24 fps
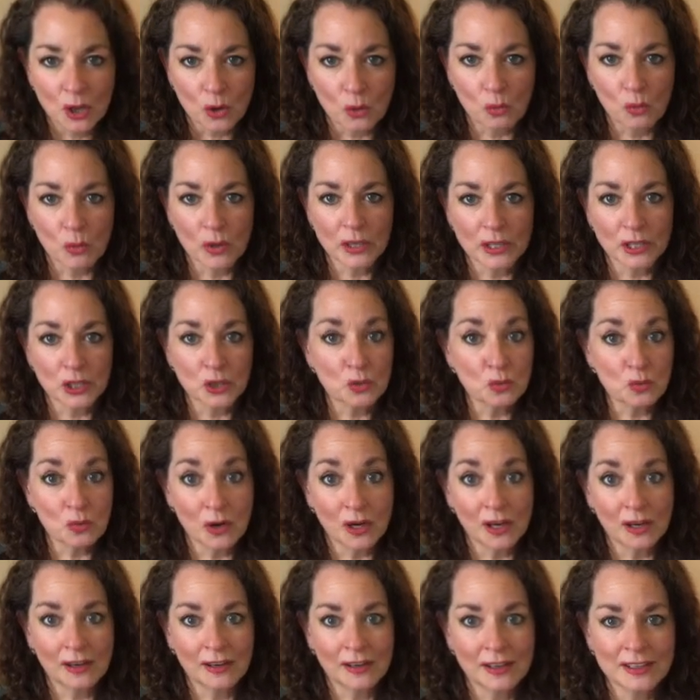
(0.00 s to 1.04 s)
what you
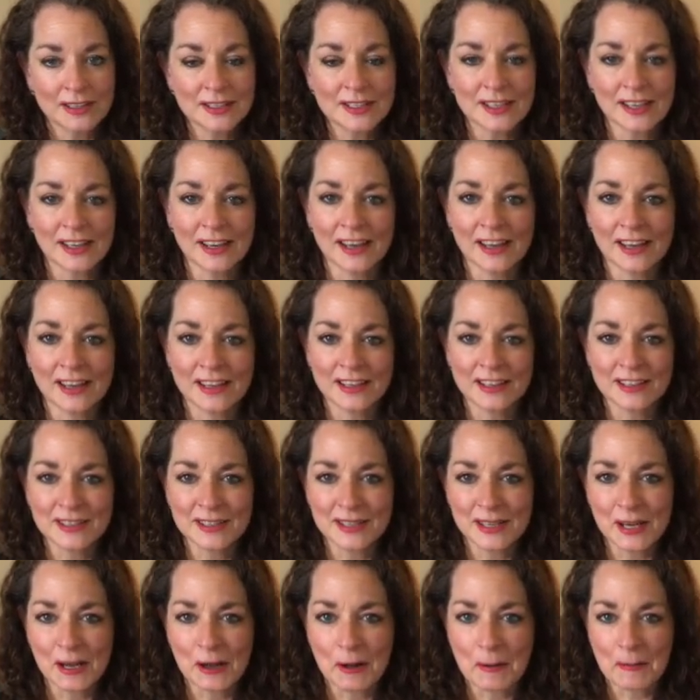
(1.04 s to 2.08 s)
want and
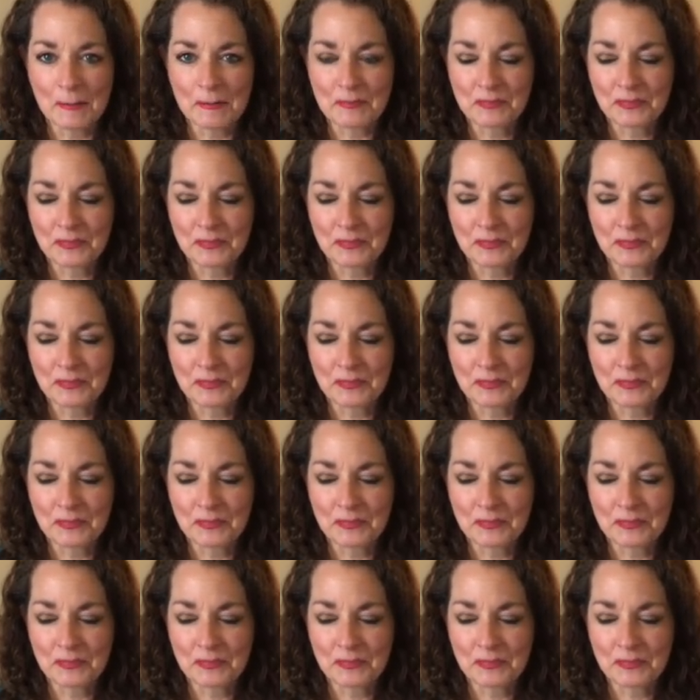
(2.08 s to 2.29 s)
um,